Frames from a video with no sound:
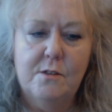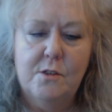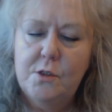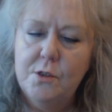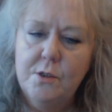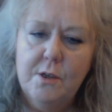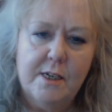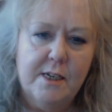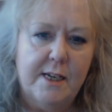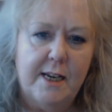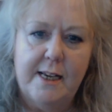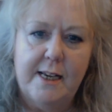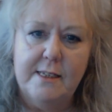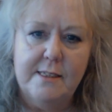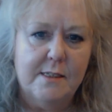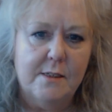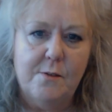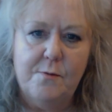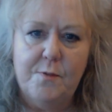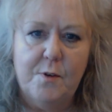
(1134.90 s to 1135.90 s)
too
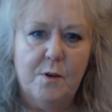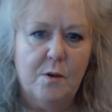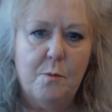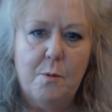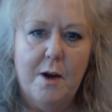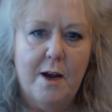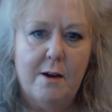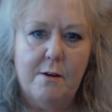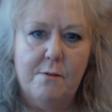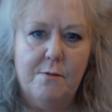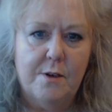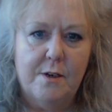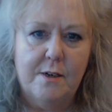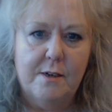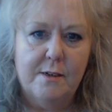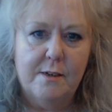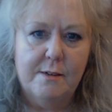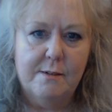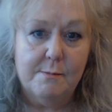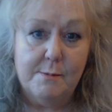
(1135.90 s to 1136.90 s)
aggressive or
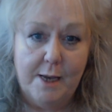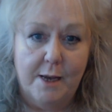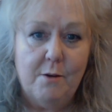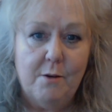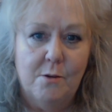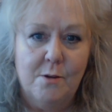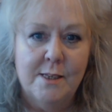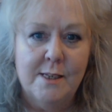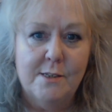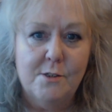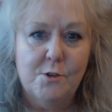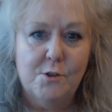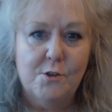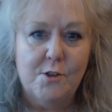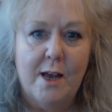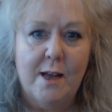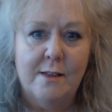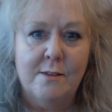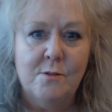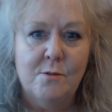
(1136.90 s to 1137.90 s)
whatever, get on this
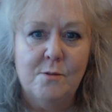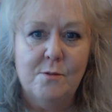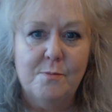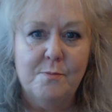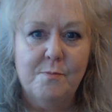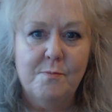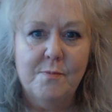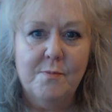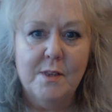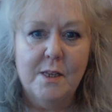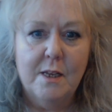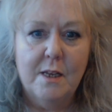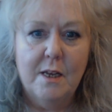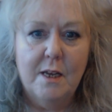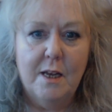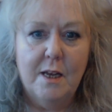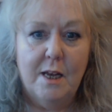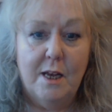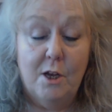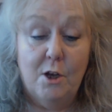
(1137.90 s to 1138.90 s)
channel.
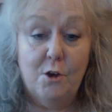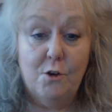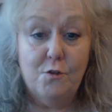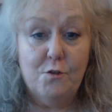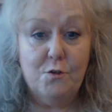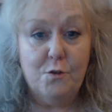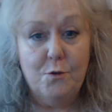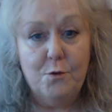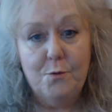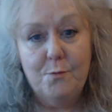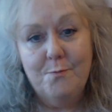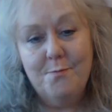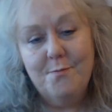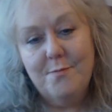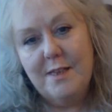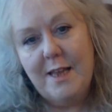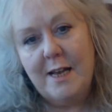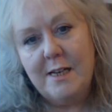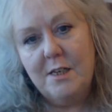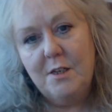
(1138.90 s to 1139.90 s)
So
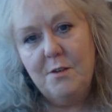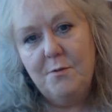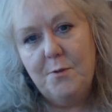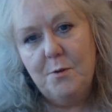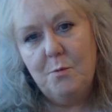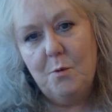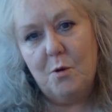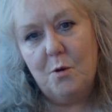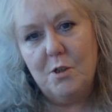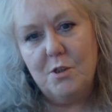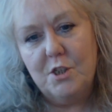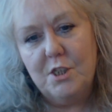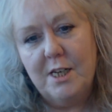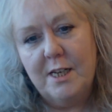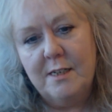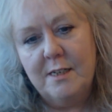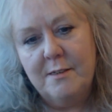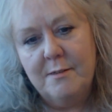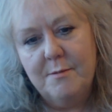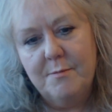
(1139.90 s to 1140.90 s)
thank you for
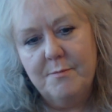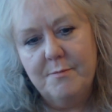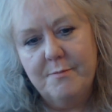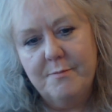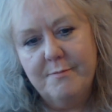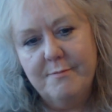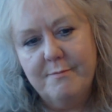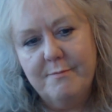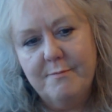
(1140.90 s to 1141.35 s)
watching.